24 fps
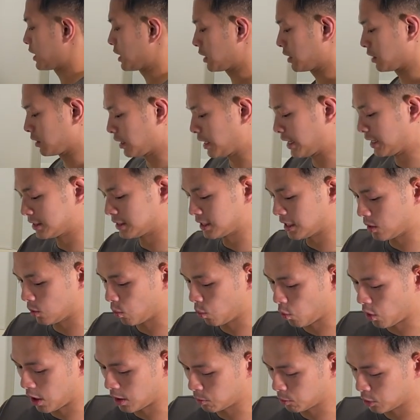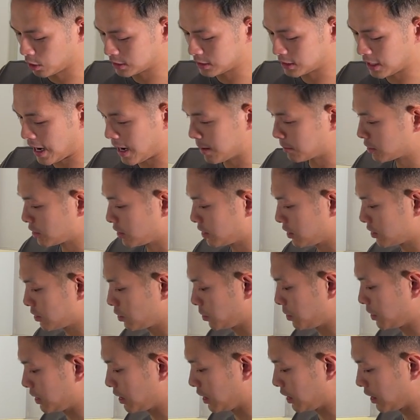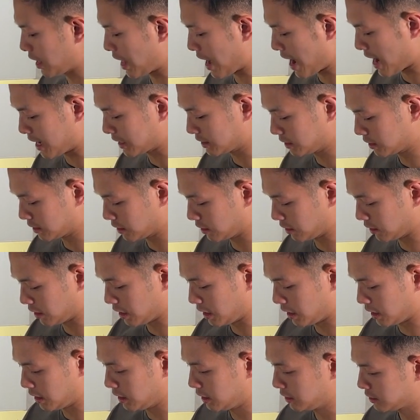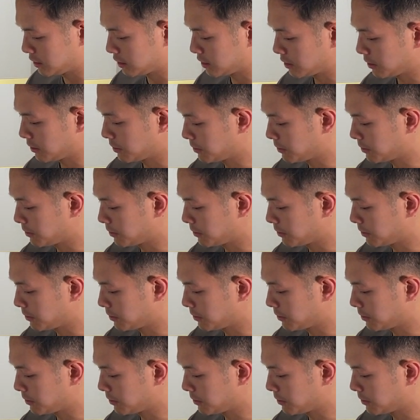glaze it 1 more time, so this will be the last glaze.